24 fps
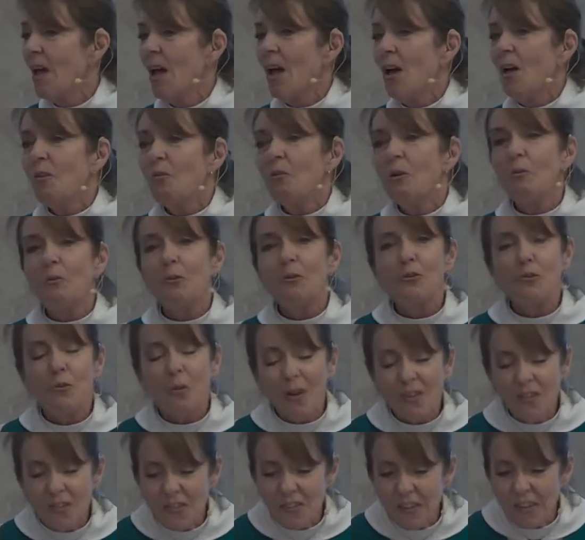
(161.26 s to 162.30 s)
We will
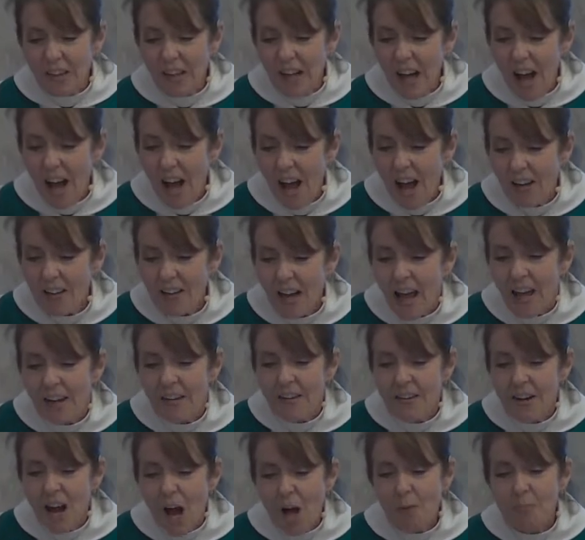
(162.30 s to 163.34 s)
trust in God and
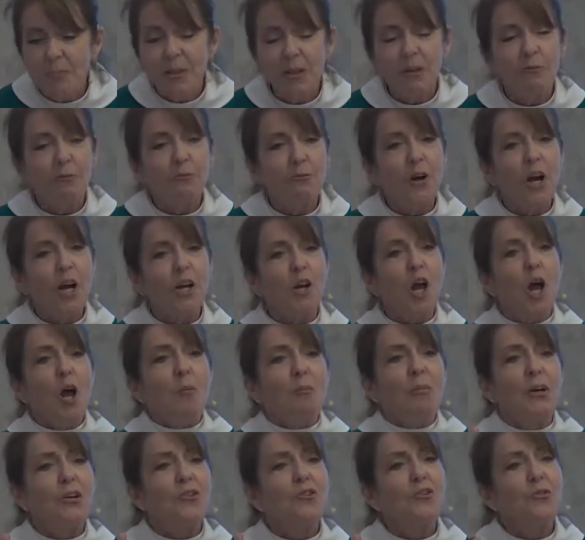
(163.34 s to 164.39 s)
not be afraid
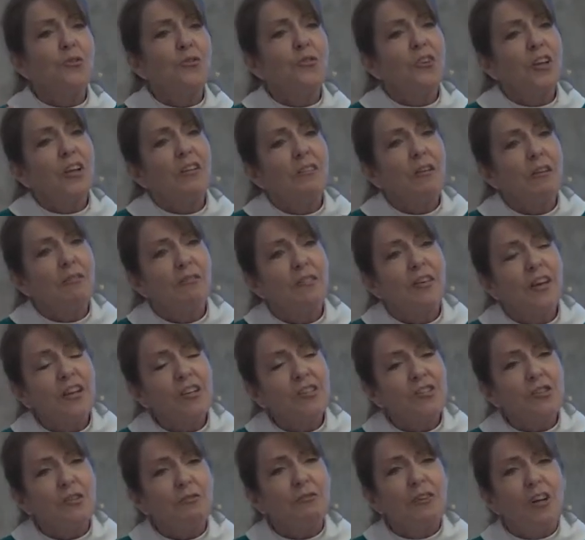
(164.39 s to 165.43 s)
because, you see, the
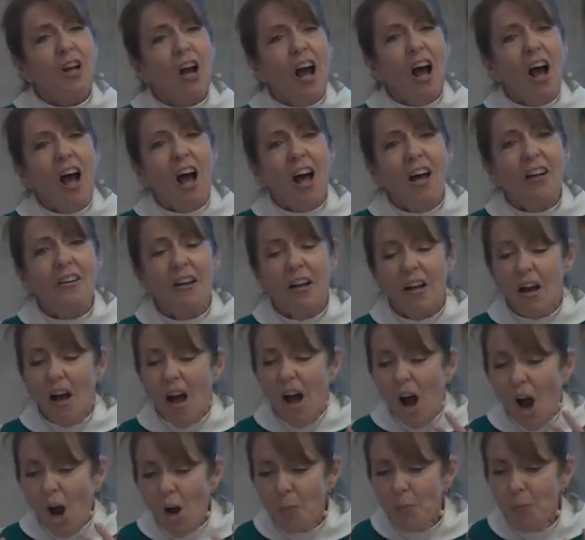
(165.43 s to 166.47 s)
things of God
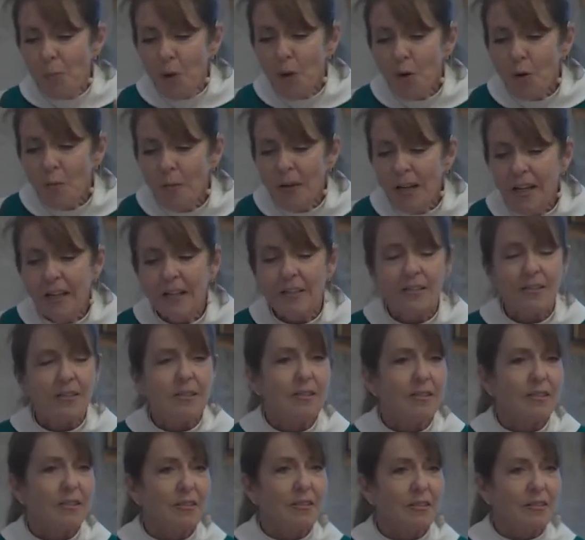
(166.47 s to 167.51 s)
are
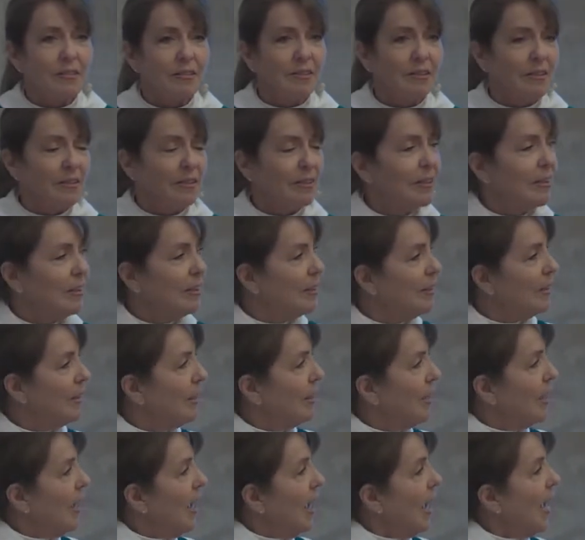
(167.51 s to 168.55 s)
permanent.
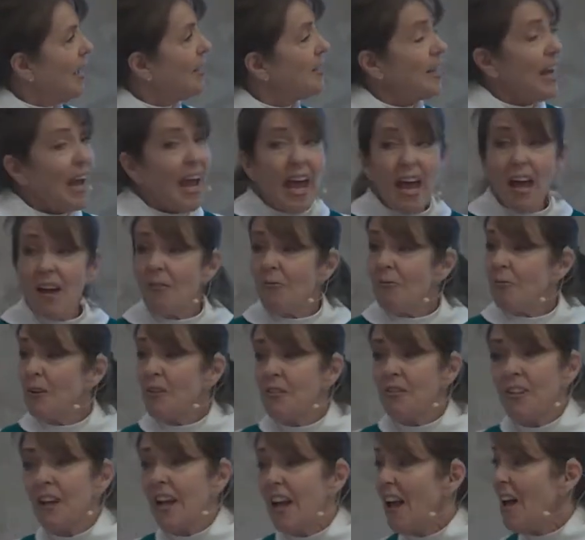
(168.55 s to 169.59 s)
And
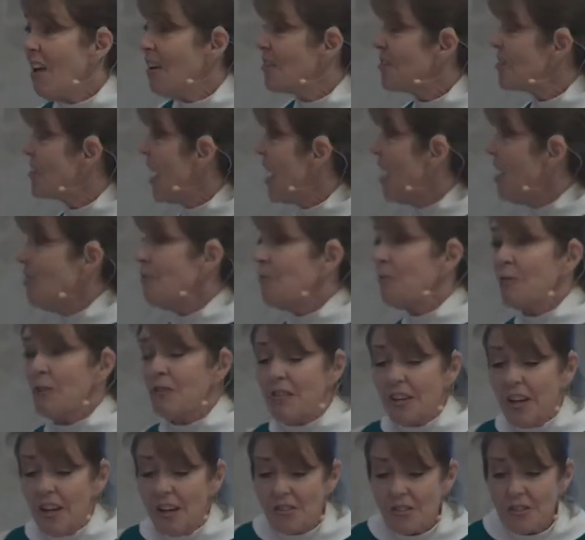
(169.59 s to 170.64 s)
everything
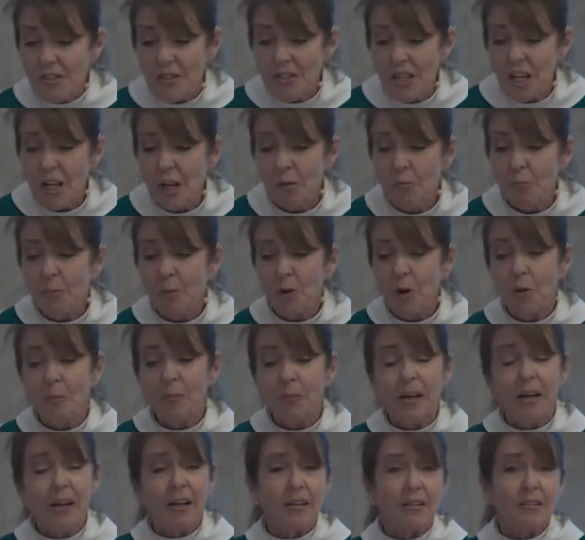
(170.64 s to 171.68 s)
else is
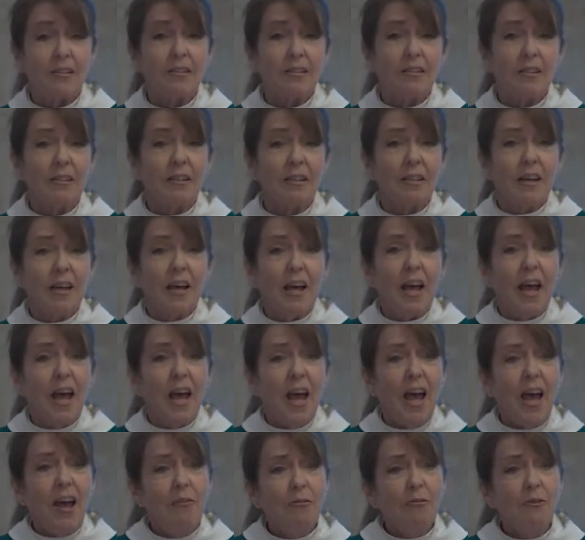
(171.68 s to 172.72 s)
impermanent.
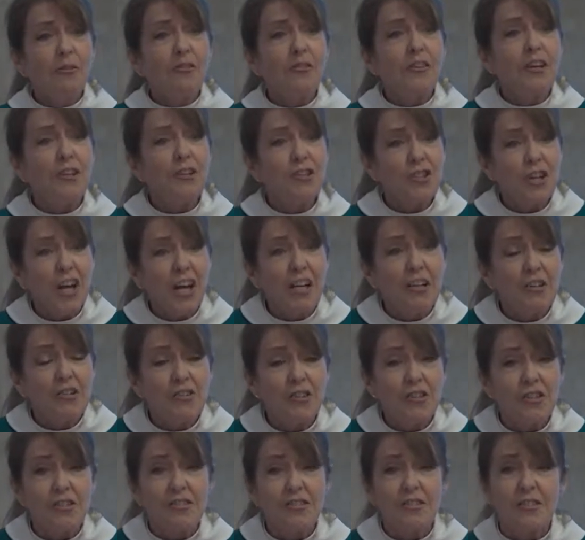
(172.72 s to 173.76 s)
Everything
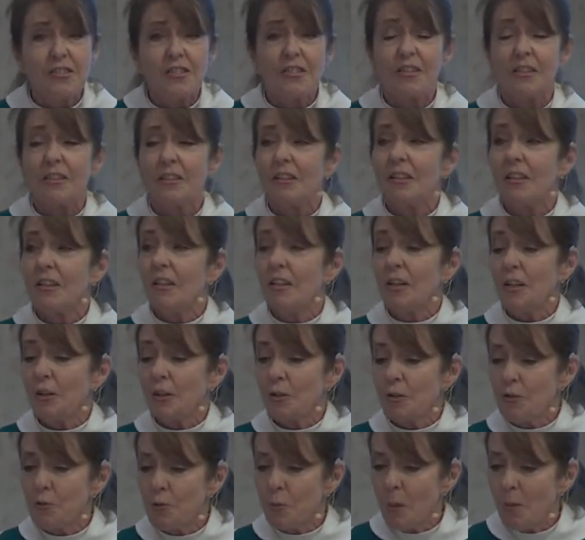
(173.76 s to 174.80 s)
changes
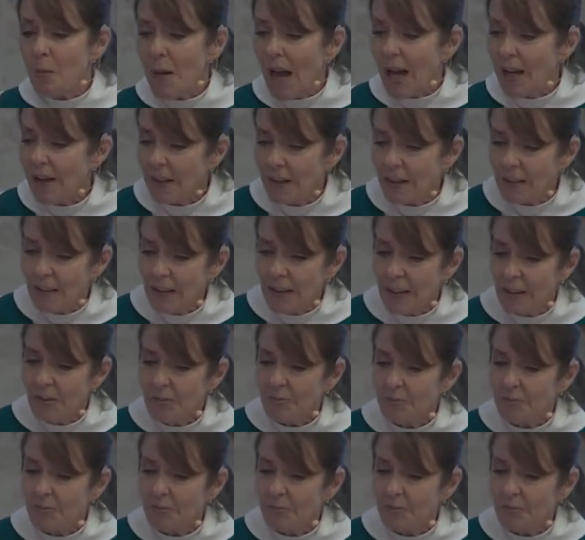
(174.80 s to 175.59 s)
dramatically.